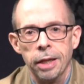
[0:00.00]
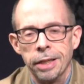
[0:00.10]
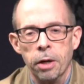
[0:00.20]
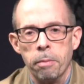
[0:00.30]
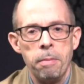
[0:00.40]

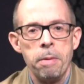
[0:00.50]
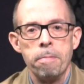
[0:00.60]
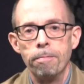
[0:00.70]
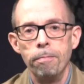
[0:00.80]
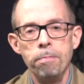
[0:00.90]
you know,
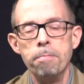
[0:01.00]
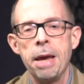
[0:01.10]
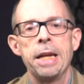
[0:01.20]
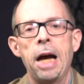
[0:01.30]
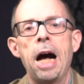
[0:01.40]
maybe
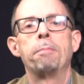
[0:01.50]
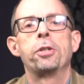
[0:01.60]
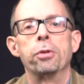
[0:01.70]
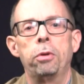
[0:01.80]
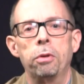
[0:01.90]
made
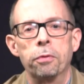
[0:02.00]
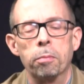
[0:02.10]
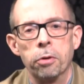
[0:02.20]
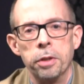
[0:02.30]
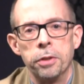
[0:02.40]
optional for
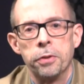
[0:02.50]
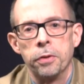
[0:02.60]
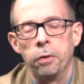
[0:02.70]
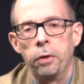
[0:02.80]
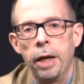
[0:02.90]
priests
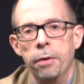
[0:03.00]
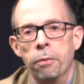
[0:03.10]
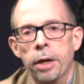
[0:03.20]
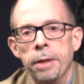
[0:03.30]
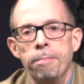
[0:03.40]
of the Latin
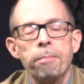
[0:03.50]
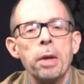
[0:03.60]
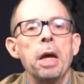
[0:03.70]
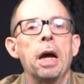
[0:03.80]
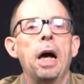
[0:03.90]
Rite.
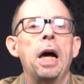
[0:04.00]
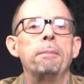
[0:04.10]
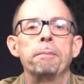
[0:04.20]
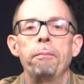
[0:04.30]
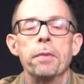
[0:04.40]

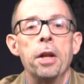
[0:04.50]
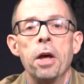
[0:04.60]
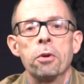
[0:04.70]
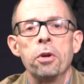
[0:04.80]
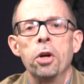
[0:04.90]

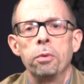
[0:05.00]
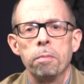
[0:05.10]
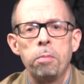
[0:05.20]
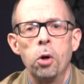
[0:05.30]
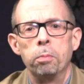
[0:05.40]
Another note
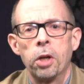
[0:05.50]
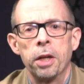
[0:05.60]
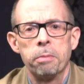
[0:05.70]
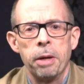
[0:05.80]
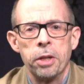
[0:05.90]
Pope
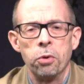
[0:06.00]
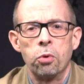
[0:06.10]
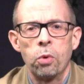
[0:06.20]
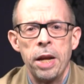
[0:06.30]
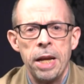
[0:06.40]
talked about
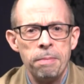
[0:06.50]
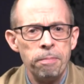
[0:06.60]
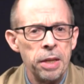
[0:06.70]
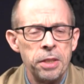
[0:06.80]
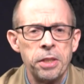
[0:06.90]
Ukraine,
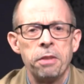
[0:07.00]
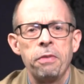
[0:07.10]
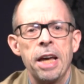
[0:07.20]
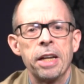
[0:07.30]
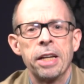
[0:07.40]
said the
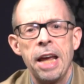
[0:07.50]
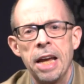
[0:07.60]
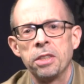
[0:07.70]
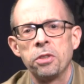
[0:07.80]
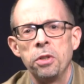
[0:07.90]
Vatican
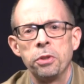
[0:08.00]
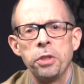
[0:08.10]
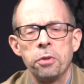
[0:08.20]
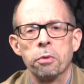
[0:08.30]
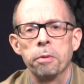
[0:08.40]
has no
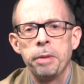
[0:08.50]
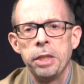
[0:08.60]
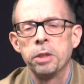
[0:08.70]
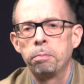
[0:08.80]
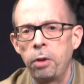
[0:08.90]
secret
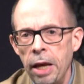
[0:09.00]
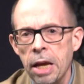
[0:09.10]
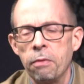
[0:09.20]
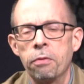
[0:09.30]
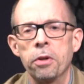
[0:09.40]
peace
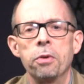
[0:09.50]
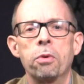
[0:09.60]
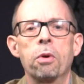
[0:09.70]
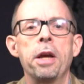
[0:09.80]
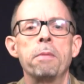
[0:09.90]
plan for
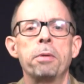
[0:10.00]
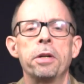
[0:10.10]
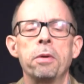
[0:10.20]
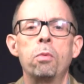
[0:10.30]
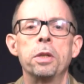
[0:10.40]
Ukraine,
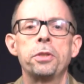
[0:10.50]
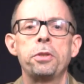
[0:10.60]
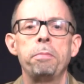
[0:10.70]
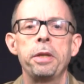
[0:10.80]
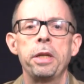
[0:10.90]
but it wants
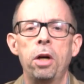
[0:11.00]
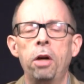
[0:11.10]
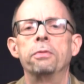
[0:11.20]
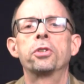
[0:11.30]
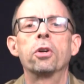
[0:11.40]
to be
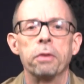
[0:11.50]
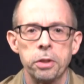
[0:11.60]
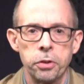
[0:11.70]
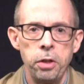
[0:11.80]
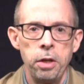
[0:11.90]
of
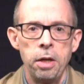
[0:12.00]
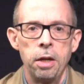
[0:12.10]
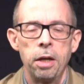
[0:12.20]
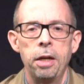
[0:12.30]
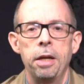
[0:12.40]
service
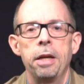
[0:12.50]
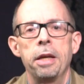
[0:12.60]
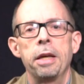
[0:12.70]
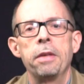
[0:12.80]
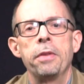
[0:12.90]

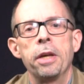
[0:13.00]
in